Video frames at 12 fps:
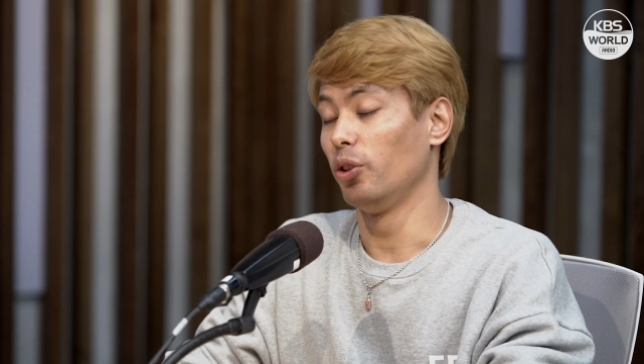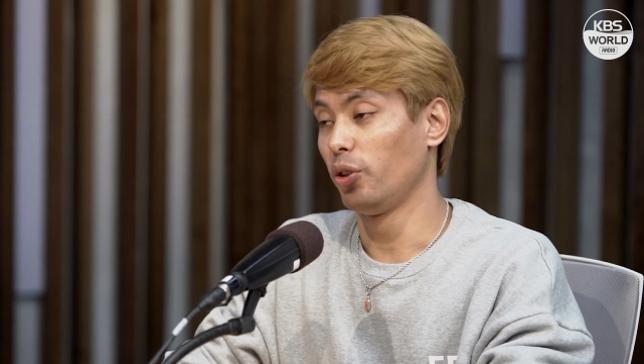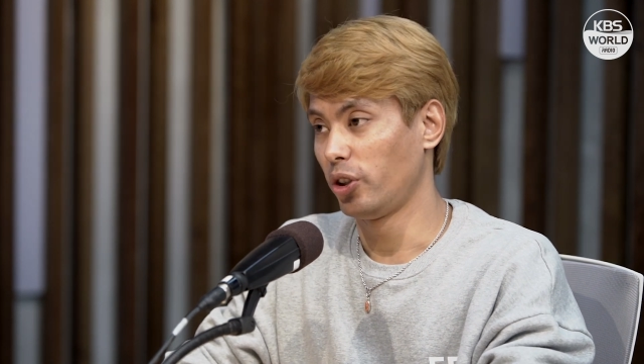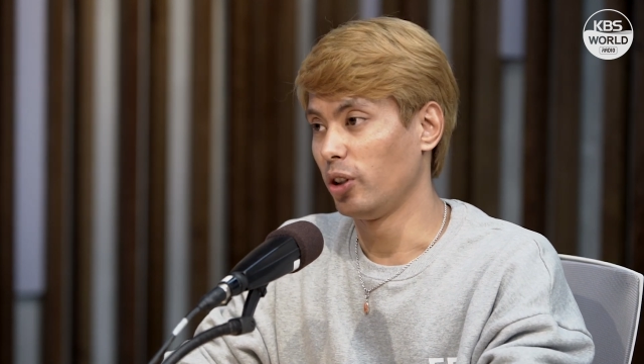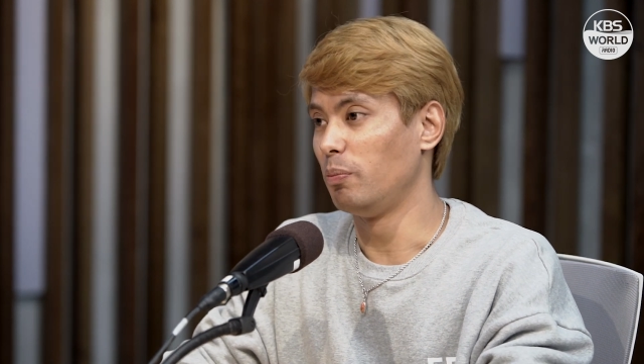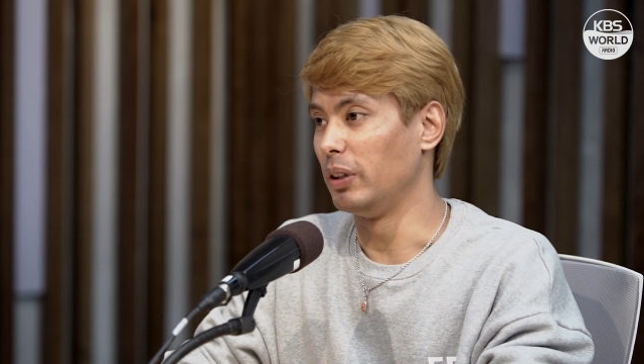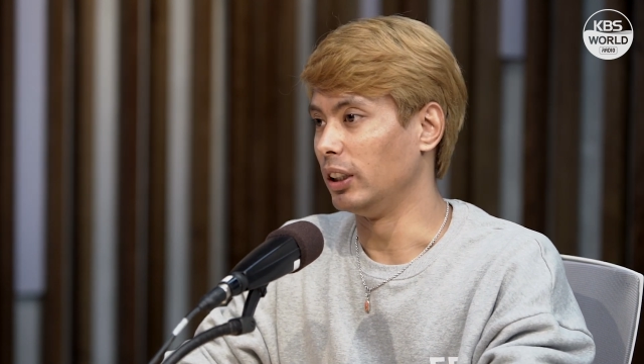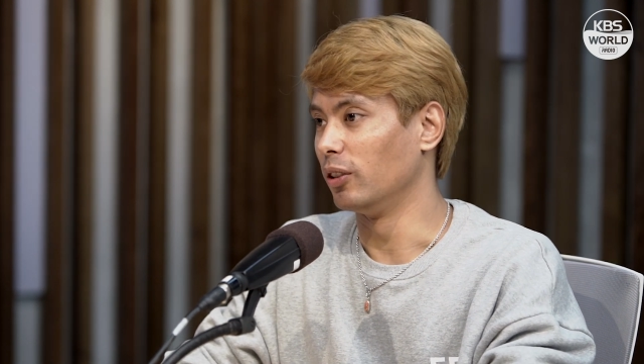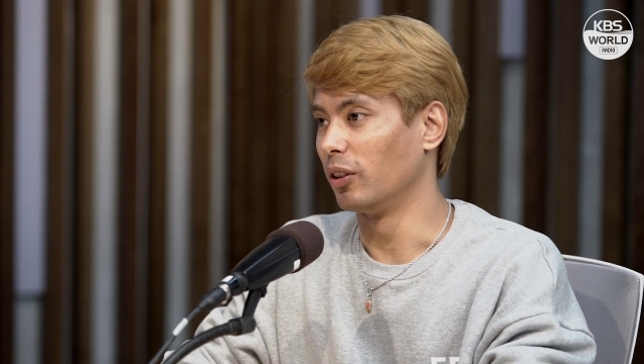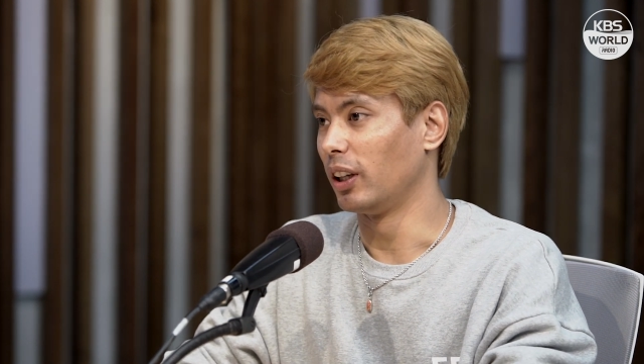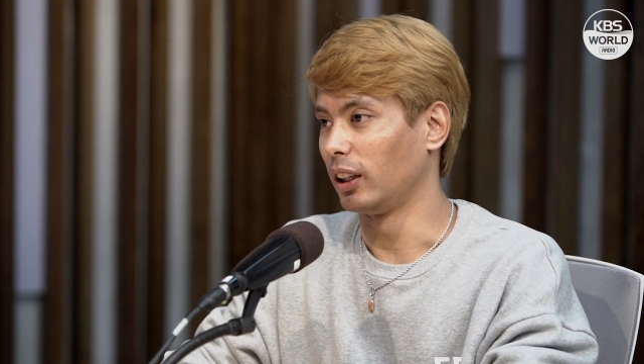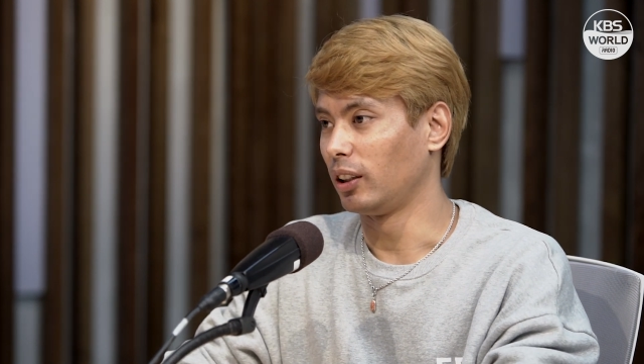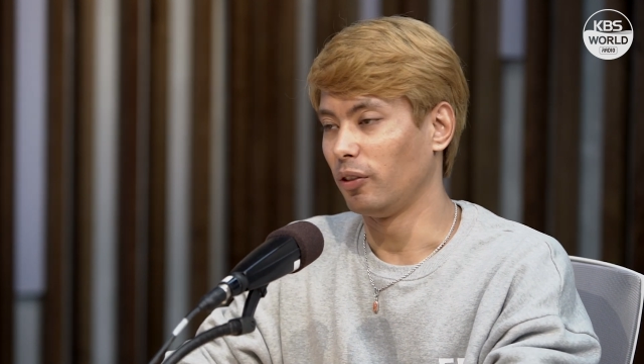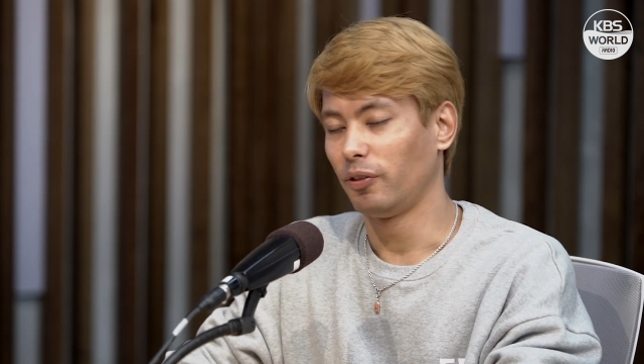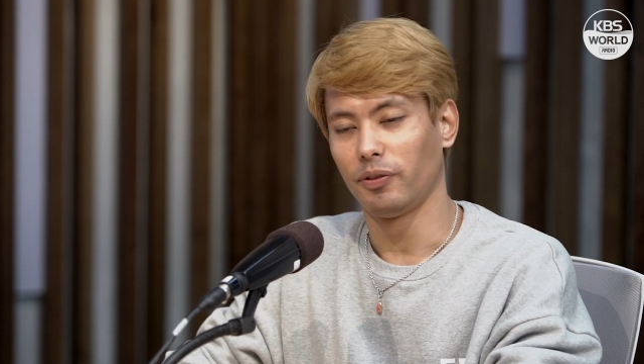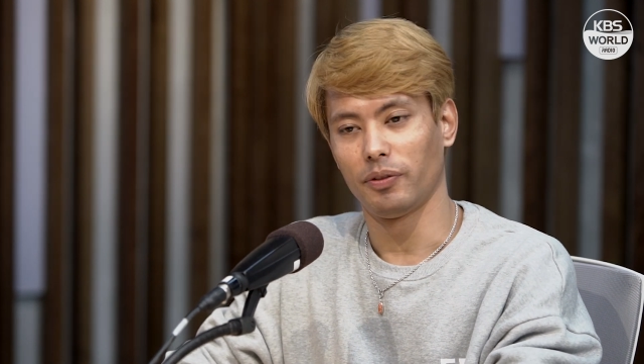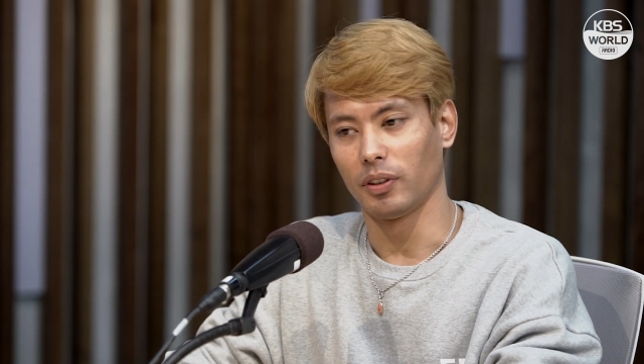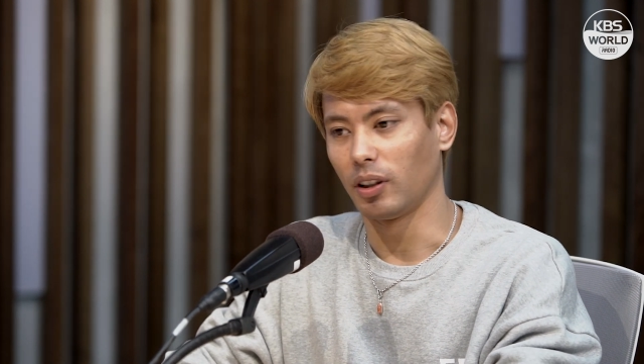You should be, you know, like
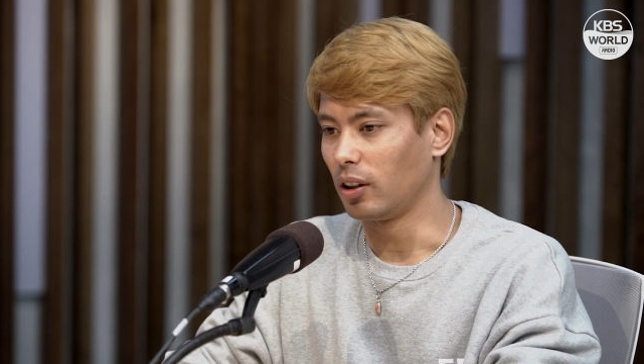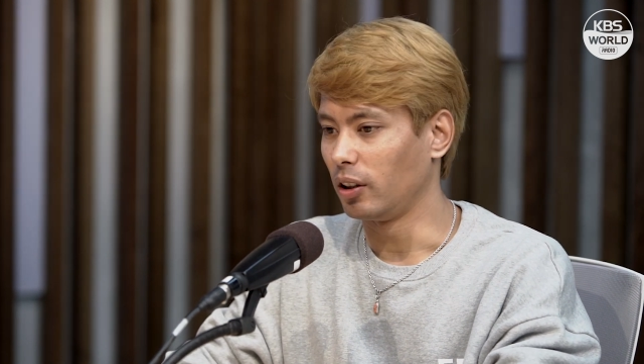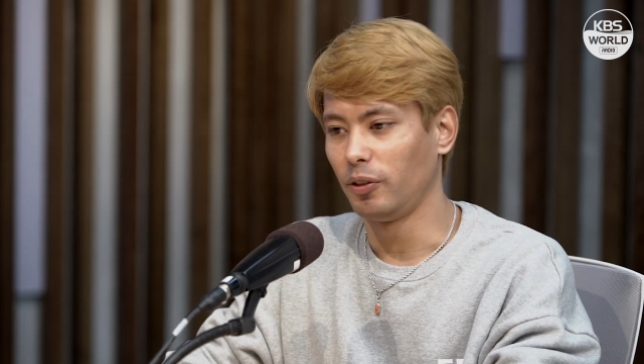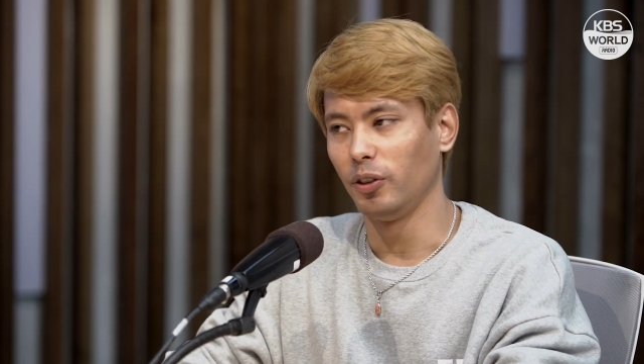if uh,